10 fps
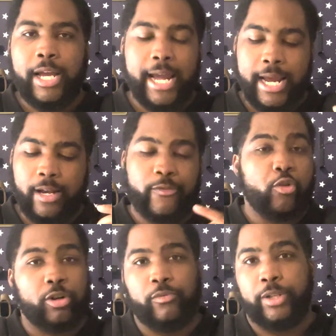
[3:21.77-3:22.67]
And of
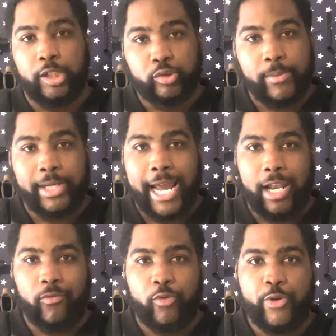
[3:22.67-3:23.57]
course, with the trip to
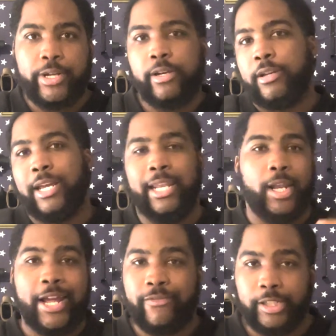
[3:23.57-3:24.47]
California and
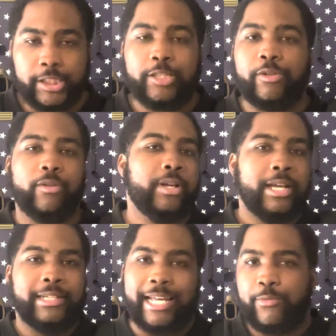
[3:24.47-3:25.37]
life in general,
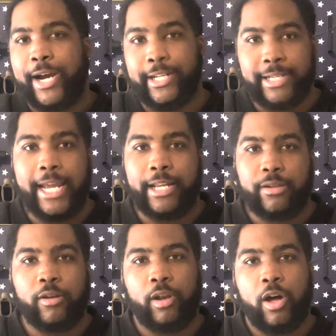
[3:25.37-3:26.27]
that's why it's taking
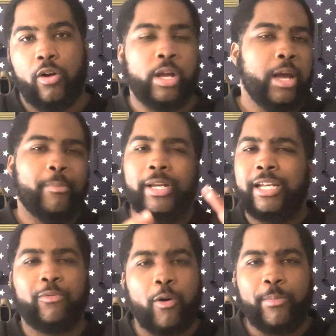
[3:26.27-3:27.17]
so long. But
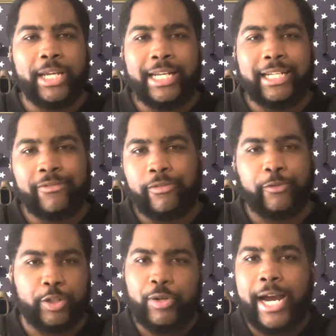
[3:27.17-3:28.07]
this won't be any different for
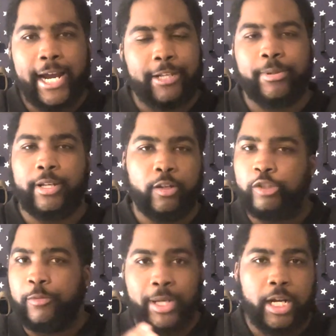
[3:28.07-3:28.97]
you guys because it'll
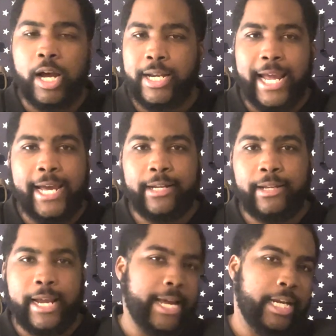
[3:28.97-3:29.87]
just be a cut and
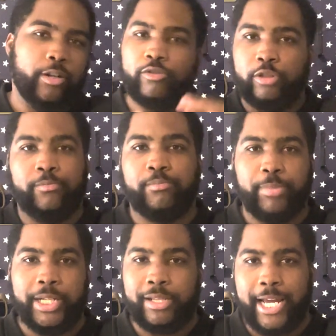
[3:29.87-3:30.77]
edit and it'll just
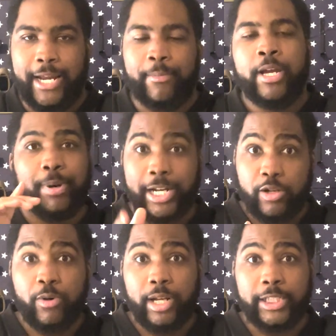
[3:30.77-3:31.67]
be the same. But I do
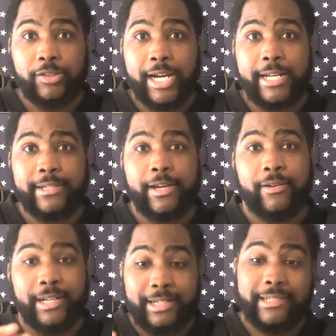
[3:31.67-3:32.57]
want to let you guys know
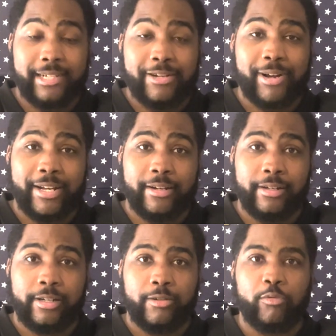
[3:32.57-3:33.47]
that this thing right
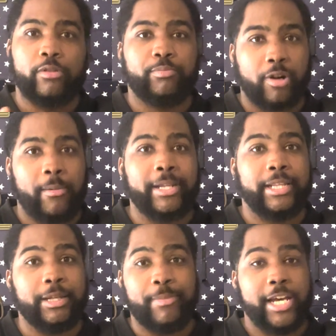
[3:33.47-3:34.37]
here was probably
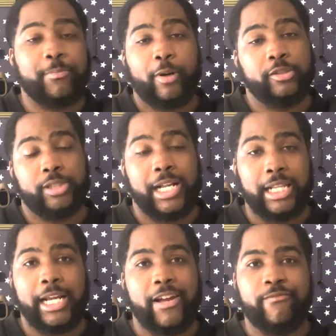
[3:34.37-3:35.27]
the best purchase I
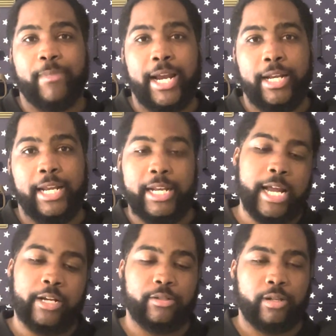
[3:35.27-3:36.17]
think I've made in
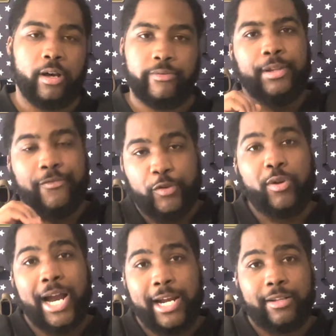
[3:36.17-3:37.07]
Airsoft. If you
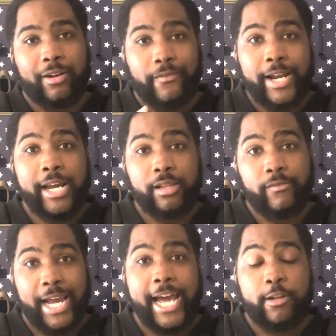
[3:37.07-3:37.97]
guys are fans of
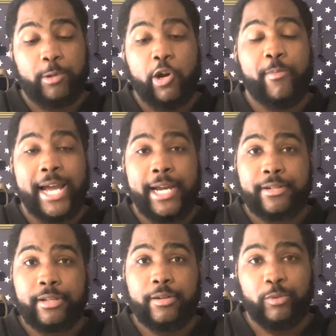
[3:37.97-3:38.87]
gas
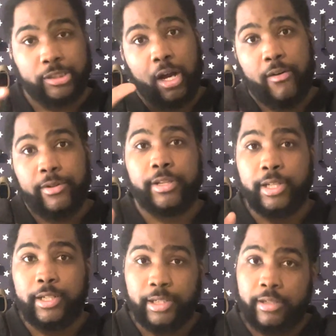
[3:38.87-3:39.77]
blowbacks, which obviously
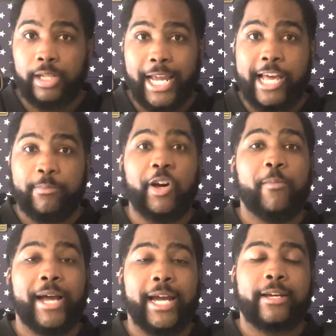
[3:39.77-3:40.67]
this is a gas
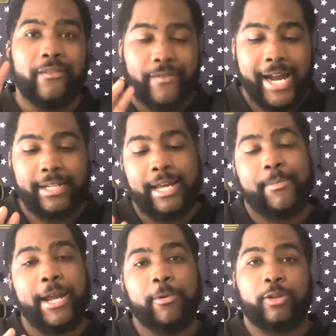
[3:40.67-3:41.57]
blowback, the fact that I'm
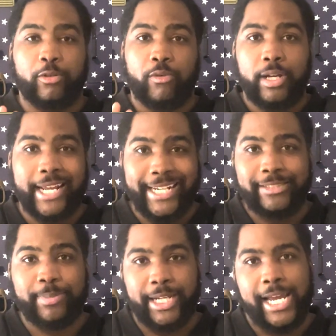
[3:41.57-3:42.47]
able to run
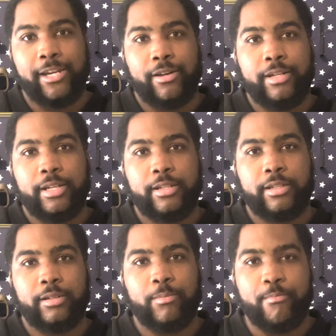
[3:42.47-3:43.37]
HPA on
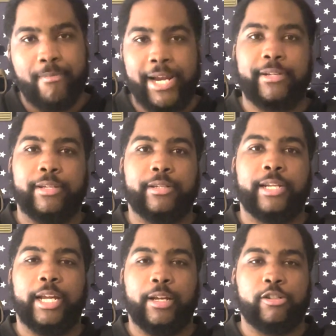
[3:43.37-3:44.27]
this makes this
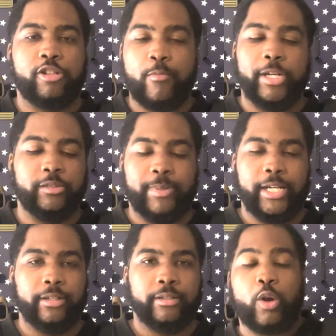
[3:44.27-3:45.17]
thing so much
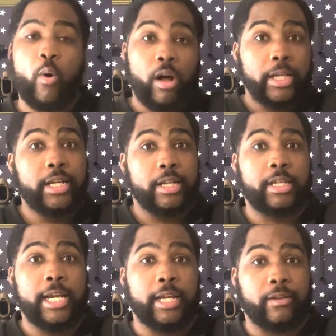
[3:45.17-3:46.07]
better. The quality of this
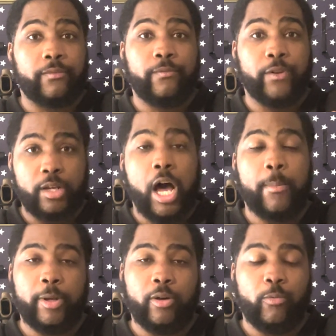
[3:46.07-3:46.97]
thing is
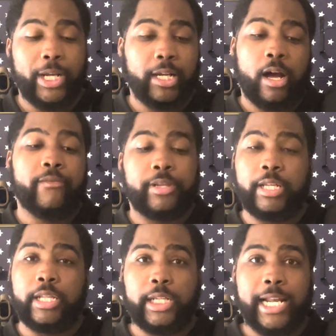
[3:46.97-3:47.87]
phenomenal. We can obviously
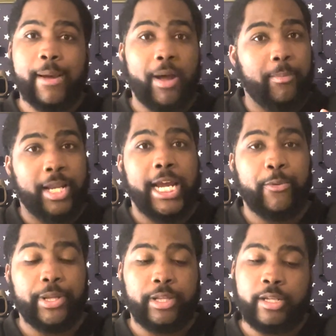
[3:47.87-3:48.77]
see that by playing
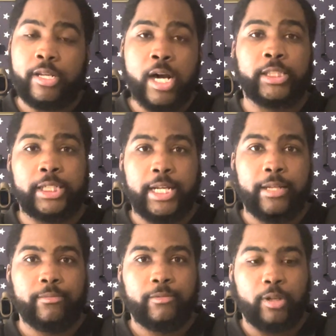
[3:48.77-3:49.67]
with it, touching
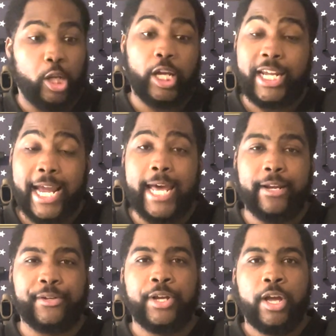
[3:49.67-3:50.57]
it, looking at it.